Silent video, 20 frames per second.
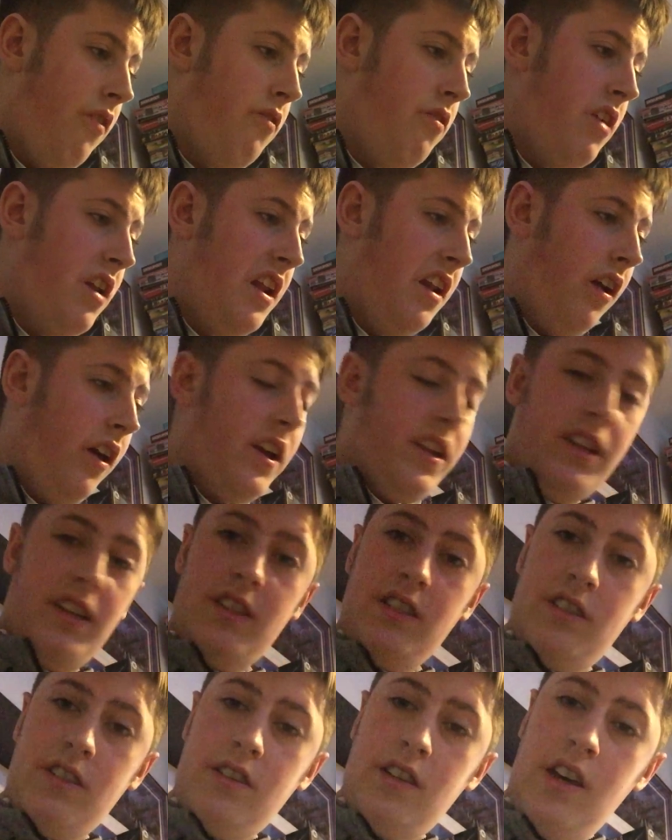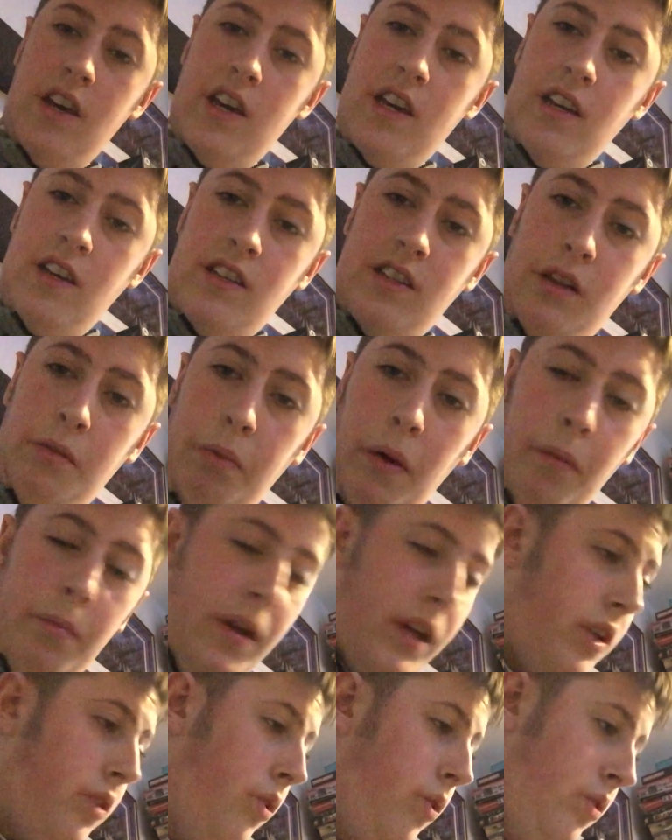really like this, is the
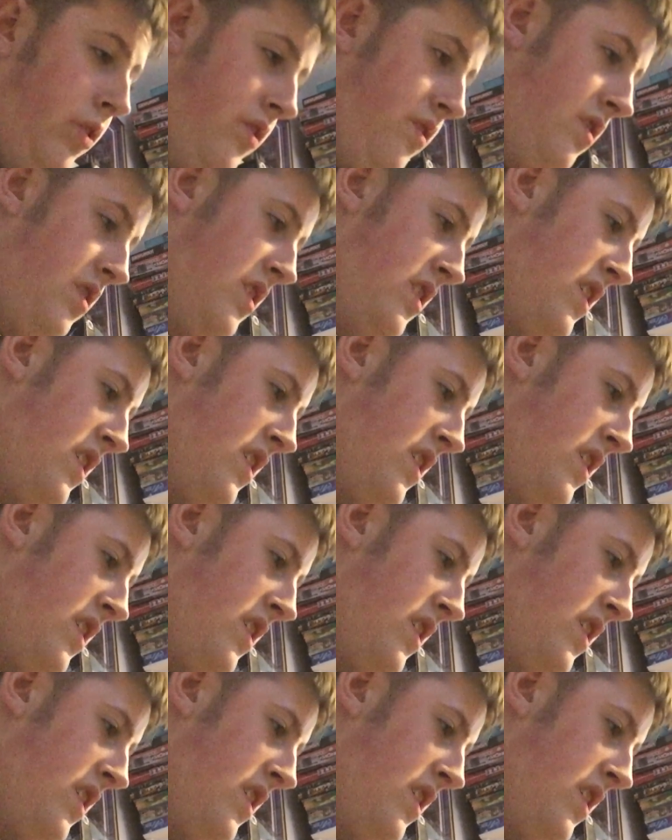Bomnicorn.